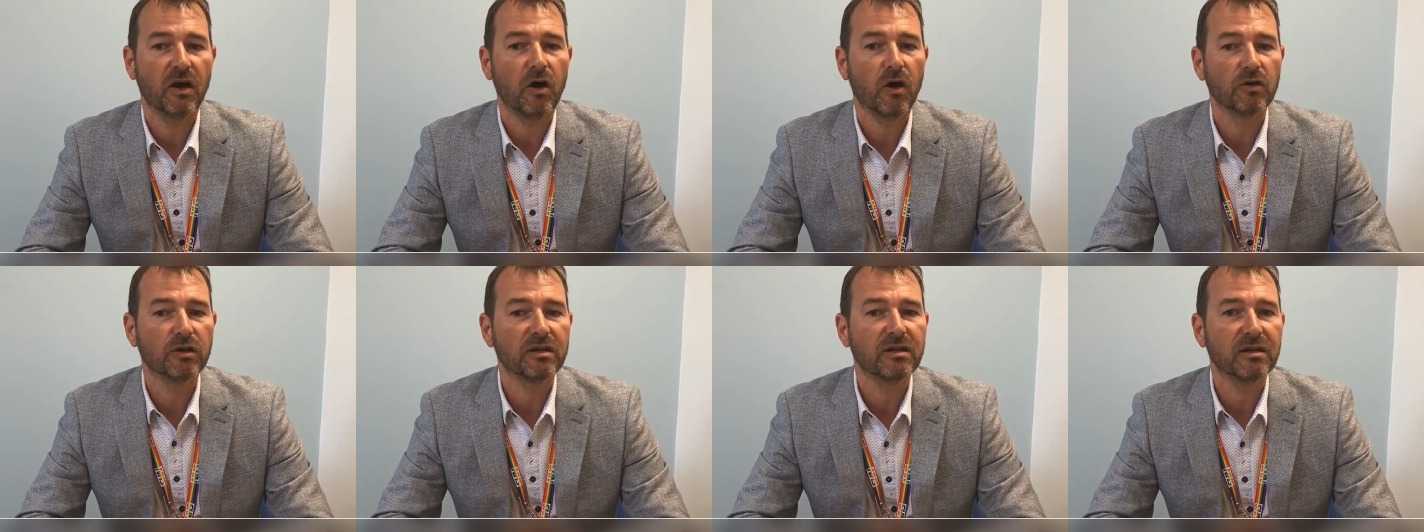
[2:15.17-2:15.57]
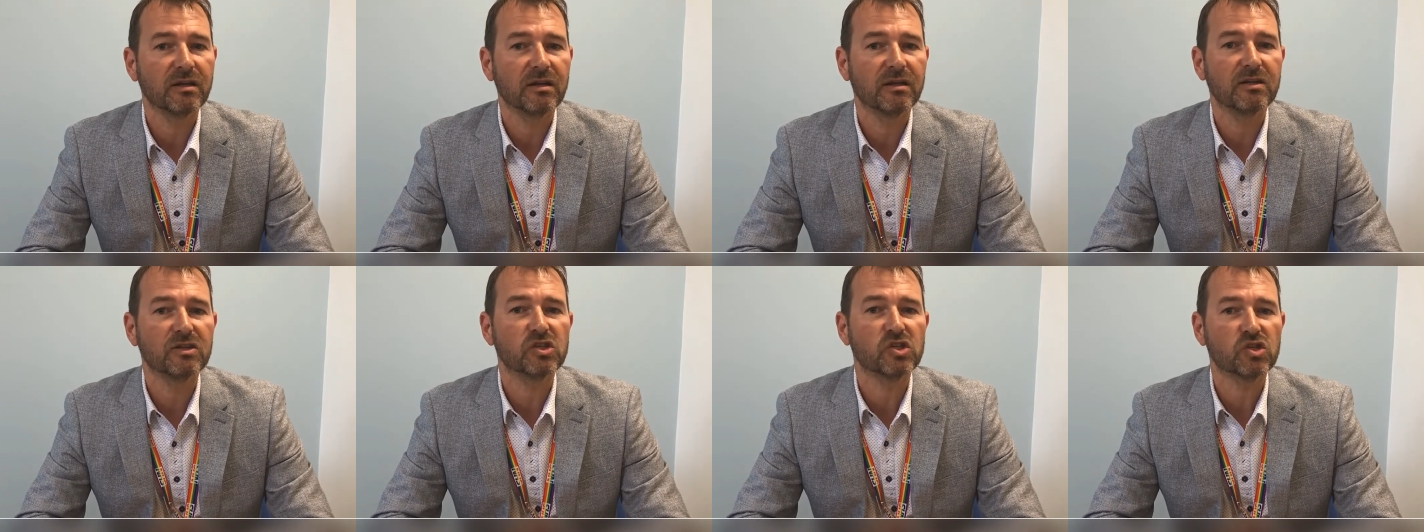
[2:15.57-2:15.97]
on
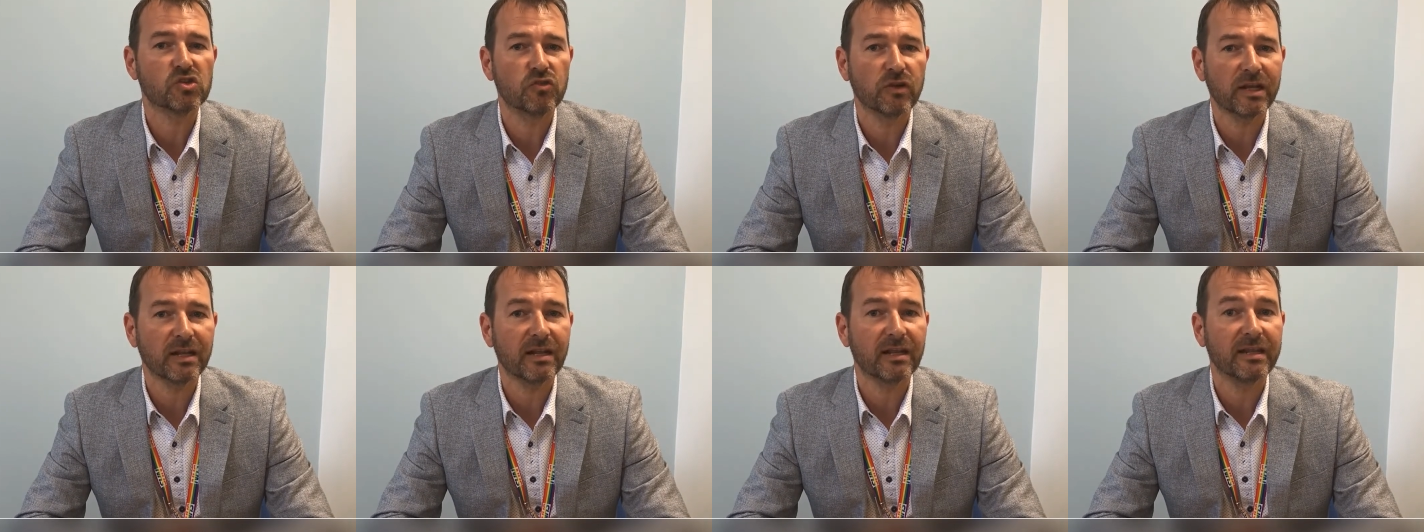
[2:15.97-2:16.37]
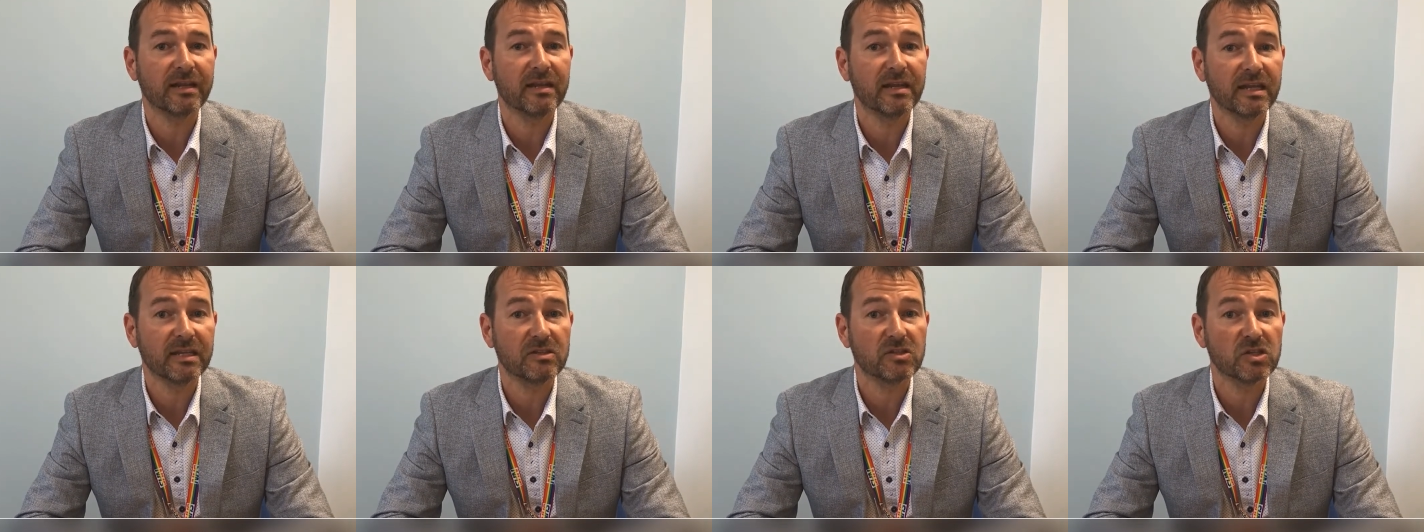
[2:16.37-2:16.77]
a strictly
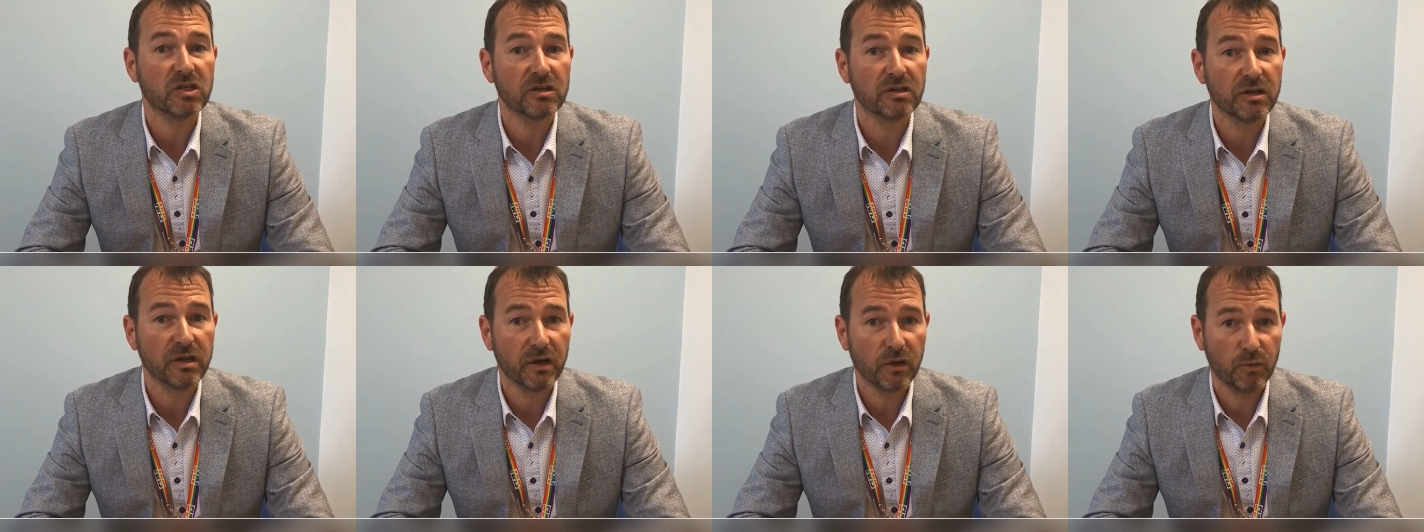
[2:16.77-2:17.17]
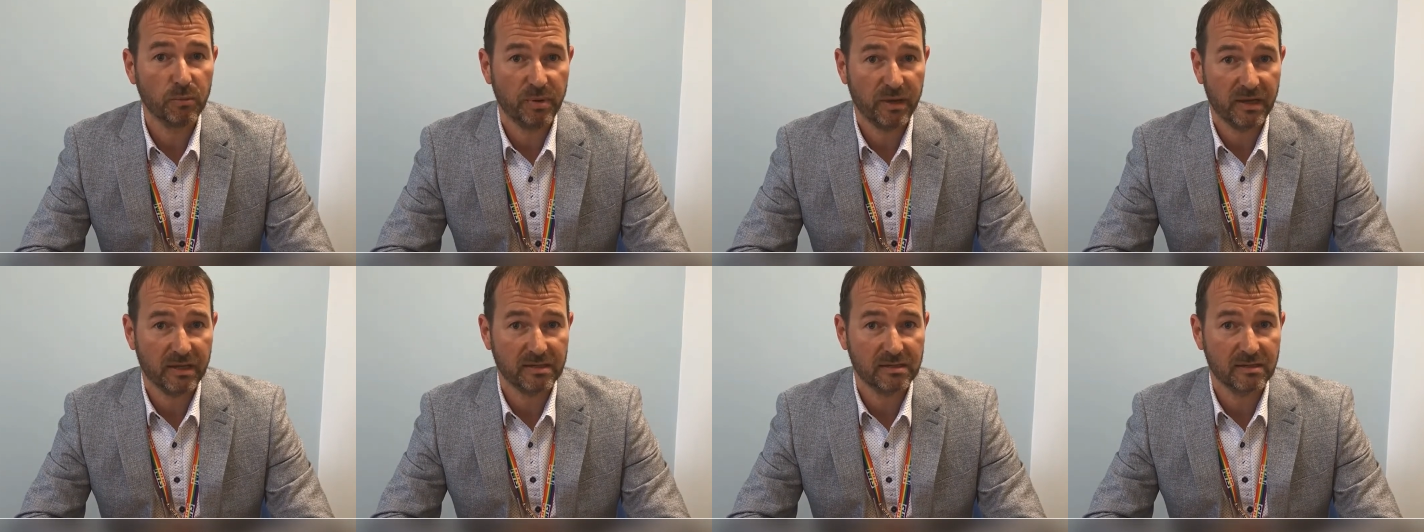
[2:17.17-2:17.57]
need-to-know
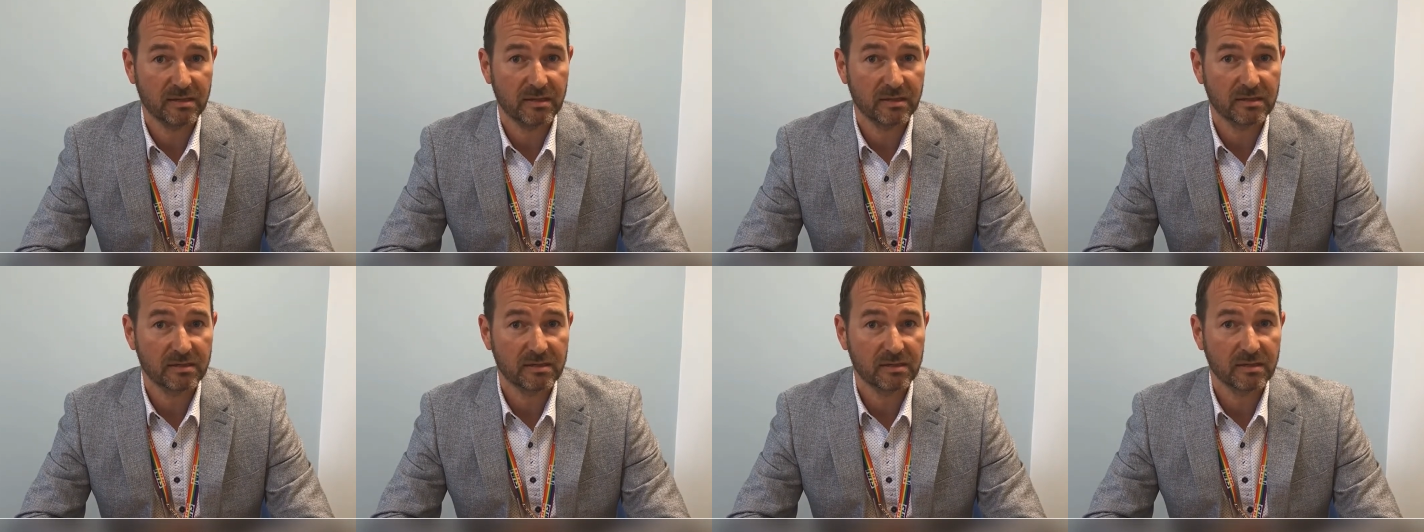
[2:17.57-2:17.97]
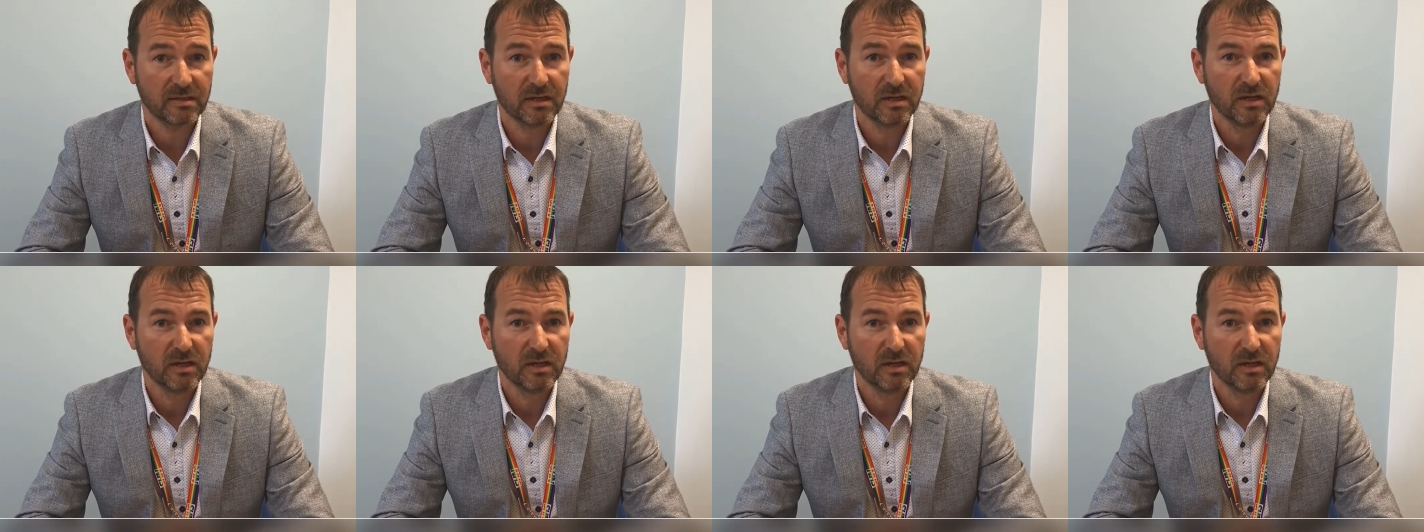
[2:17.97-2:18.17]
basis.